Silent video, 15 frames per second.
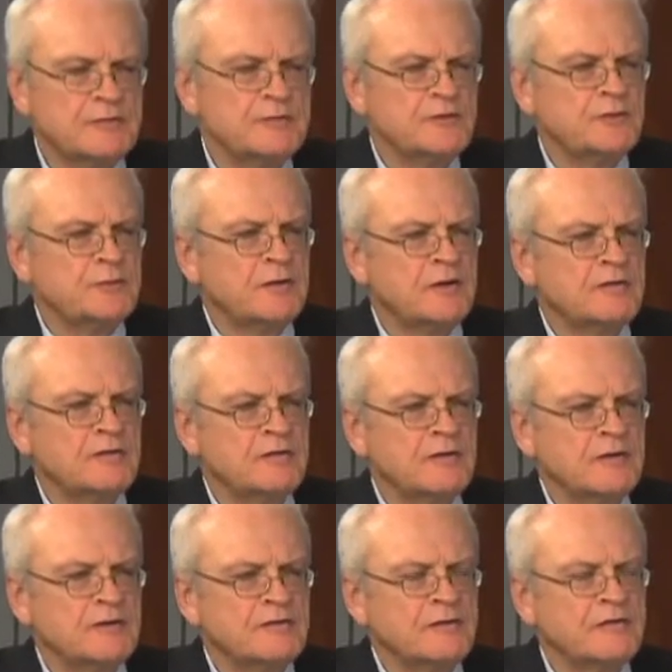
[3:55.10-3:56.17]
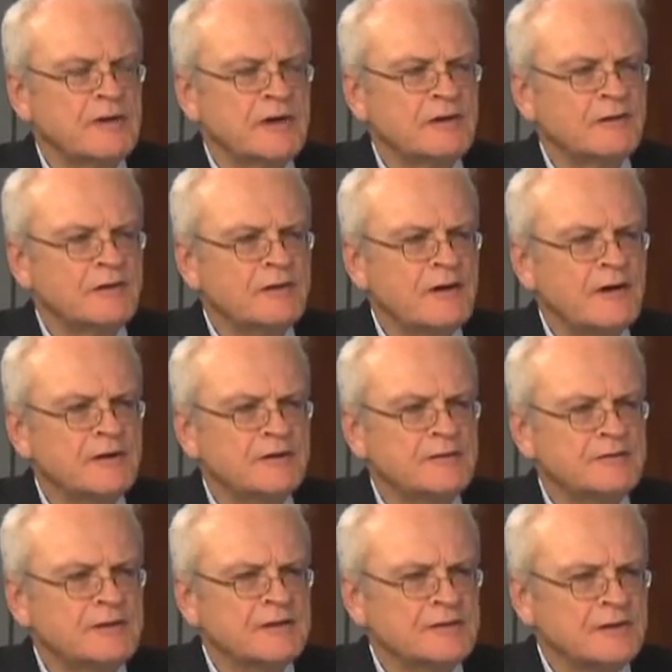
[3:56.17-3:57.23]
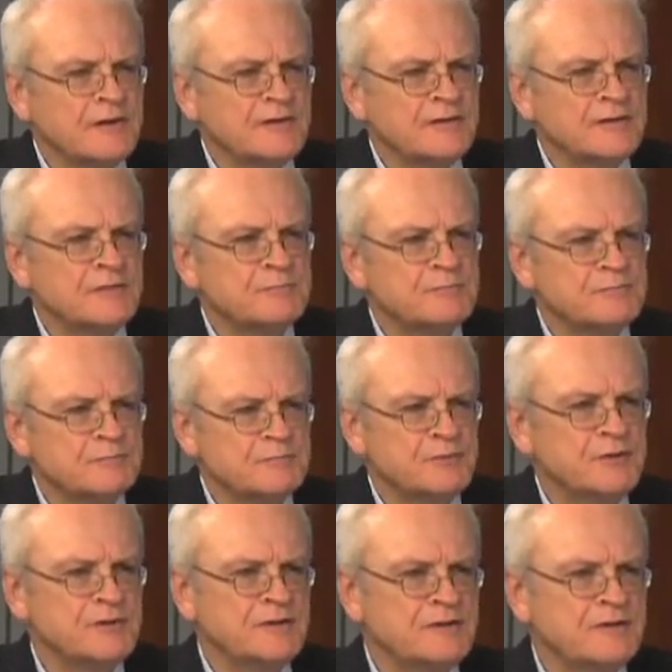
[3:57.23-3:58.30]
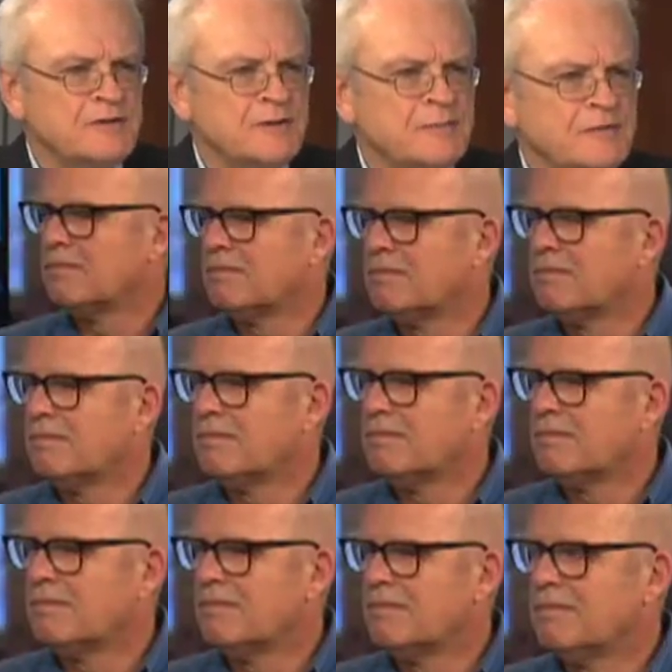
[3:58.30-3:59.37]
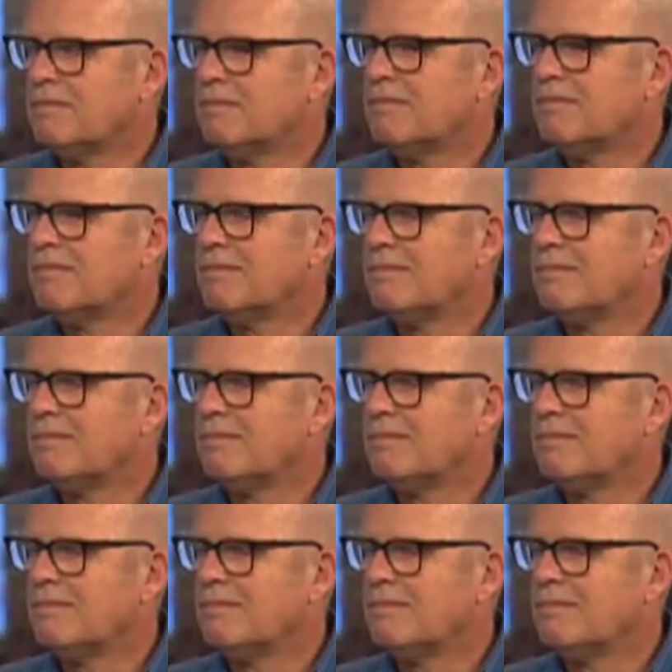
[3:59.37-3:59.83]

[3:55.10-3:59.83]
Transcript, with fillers: of these backyards have had a lot of attention put into them, a lot of designing and